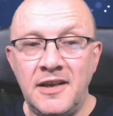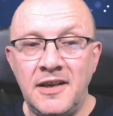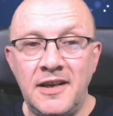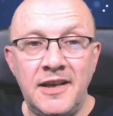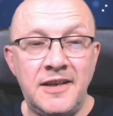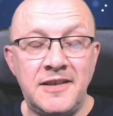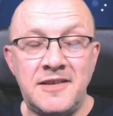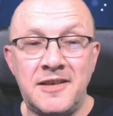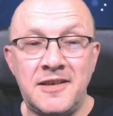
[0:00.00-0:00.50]

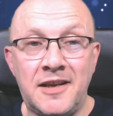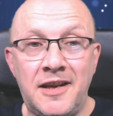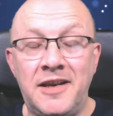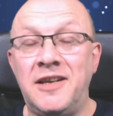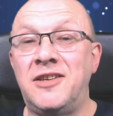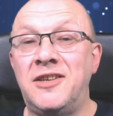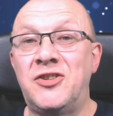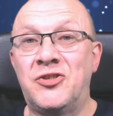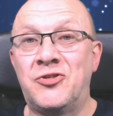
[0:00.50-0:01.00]
It's an
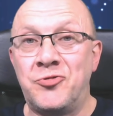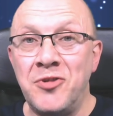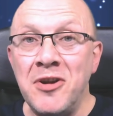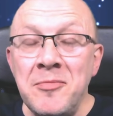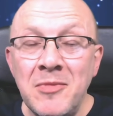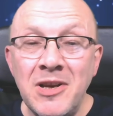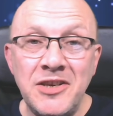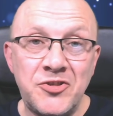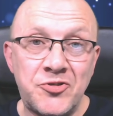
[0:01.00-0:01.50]

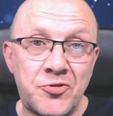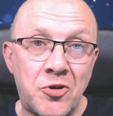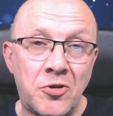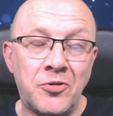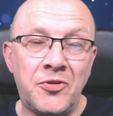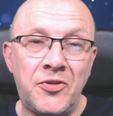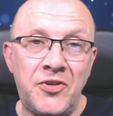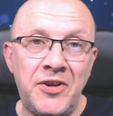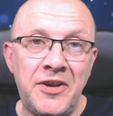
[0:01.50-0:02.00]
extremely
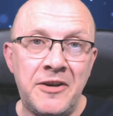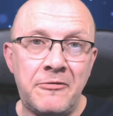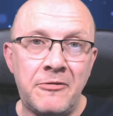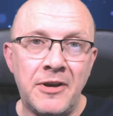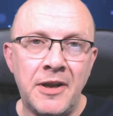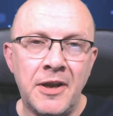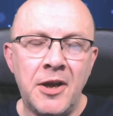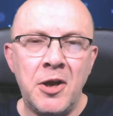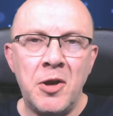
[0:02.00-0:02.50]
strong
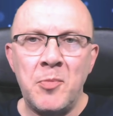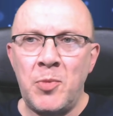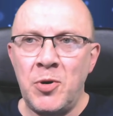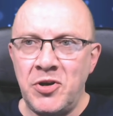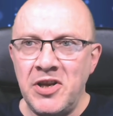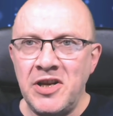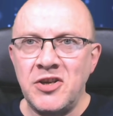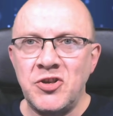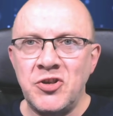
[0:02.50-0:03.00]
theory.
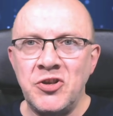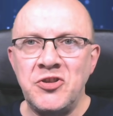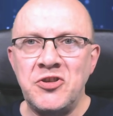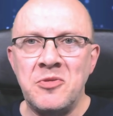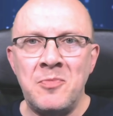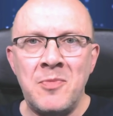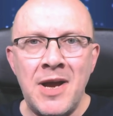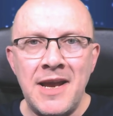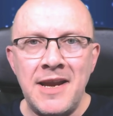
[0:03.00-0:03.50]
Predictions
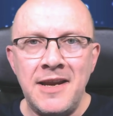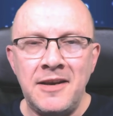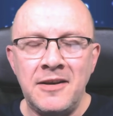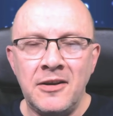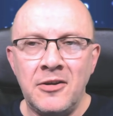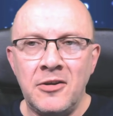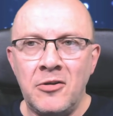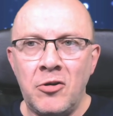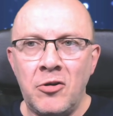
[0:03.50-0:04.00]
are made
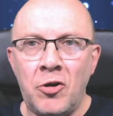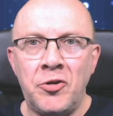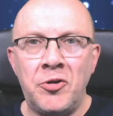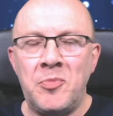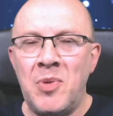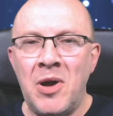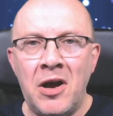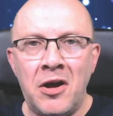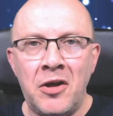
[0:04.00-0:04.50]
on the
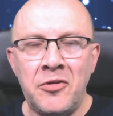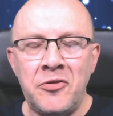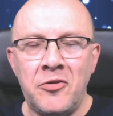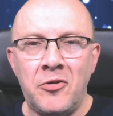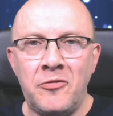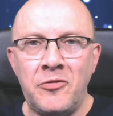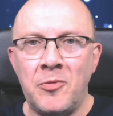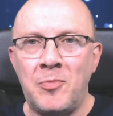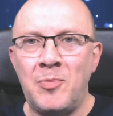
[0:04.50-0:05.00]
path
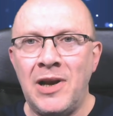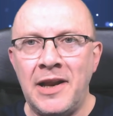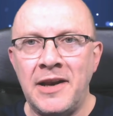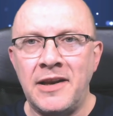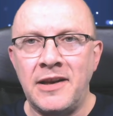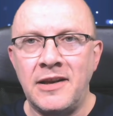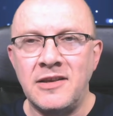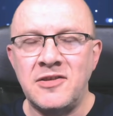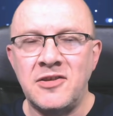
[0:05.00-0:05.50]
of the
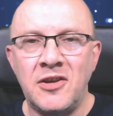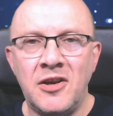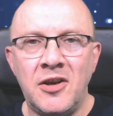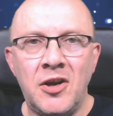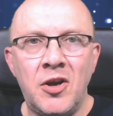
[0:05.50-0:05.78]
planets.